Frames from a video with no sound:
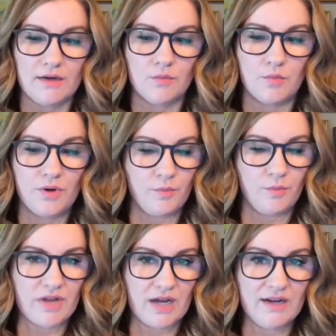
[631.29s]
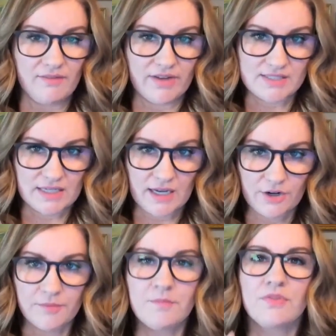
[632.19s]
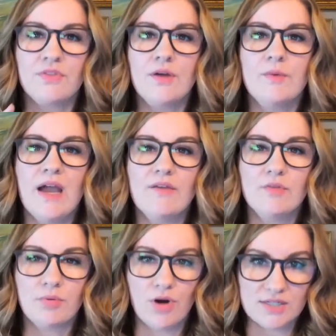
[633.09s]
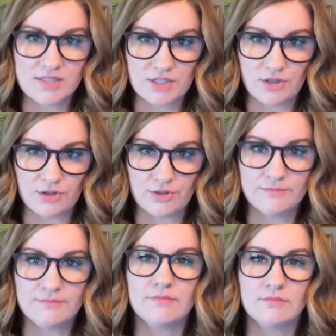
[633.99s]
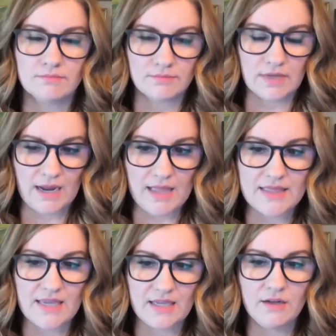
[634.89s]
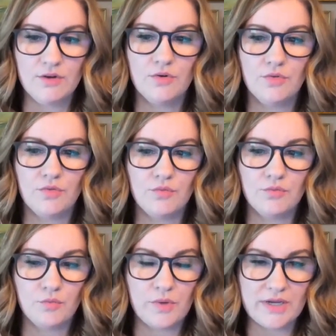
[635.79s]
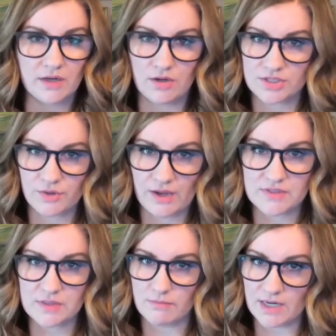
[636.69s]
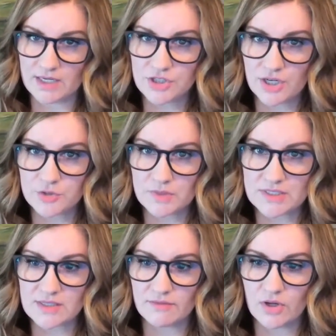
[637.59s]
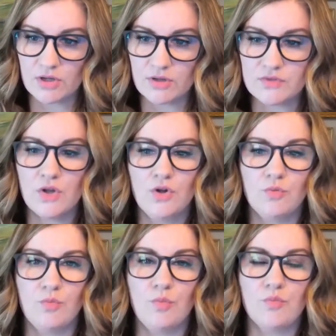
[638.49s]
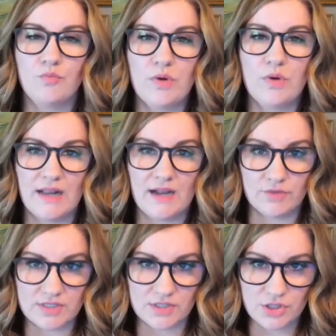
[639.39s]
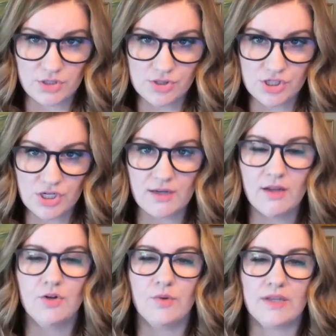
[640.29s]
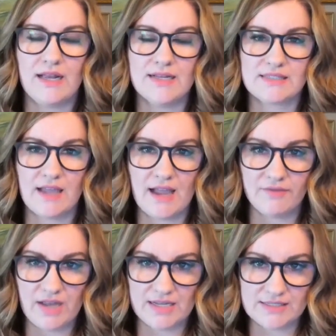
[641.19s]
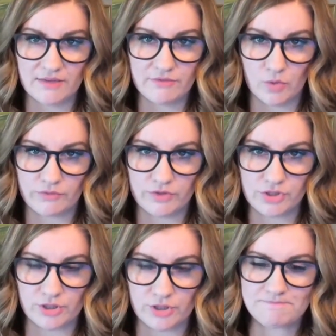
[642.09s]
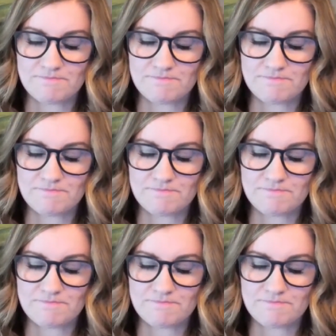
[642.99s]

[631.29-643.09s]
We've got an investigator. Then we have a prosecutor. Then we can also have some money judgments involved. We can have restitution. We can have asset forfeiture.